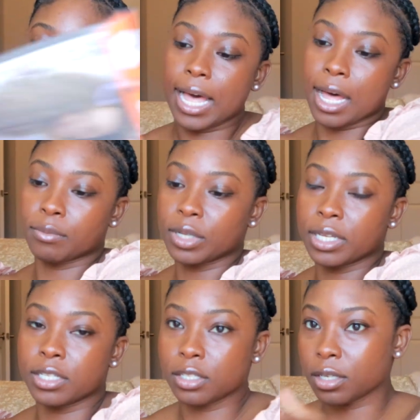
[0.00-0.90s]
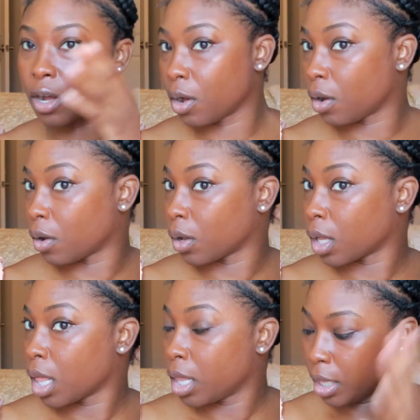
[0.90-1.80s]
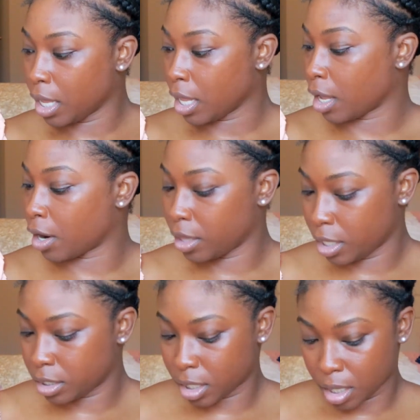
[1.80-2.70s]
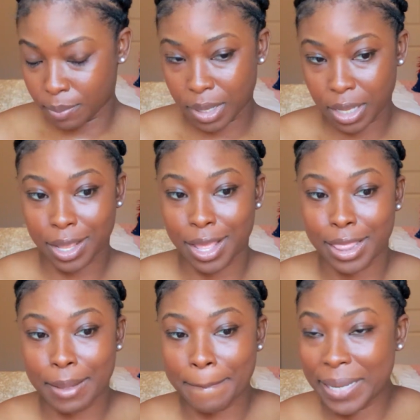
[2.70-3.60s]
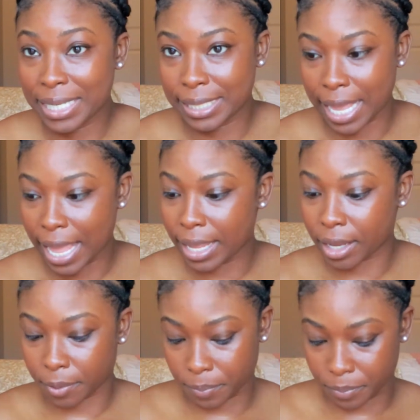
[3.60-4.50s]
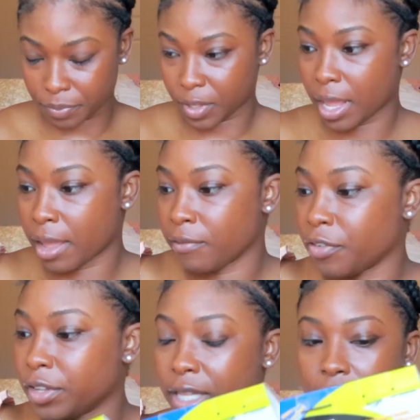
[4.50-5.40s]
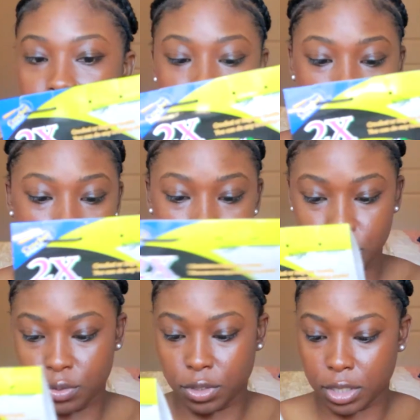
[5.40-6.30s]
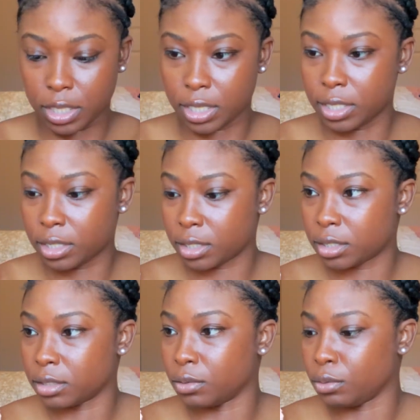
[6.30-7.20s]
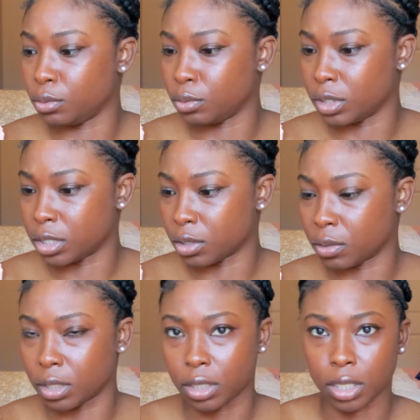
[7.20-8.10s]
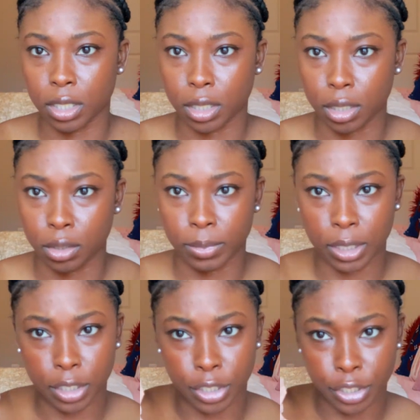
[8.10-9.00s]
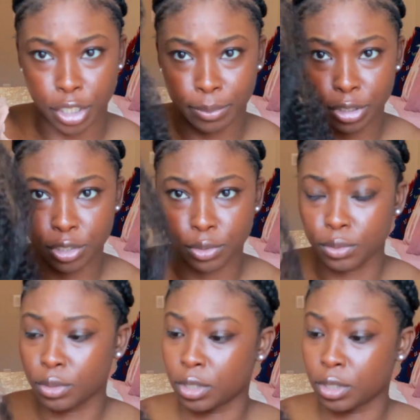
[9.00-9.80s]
I'm gonna install the hair that's gonna be in the bizac. And for this, I'm using this. Ooh, it is only a little bit in here. Number 2.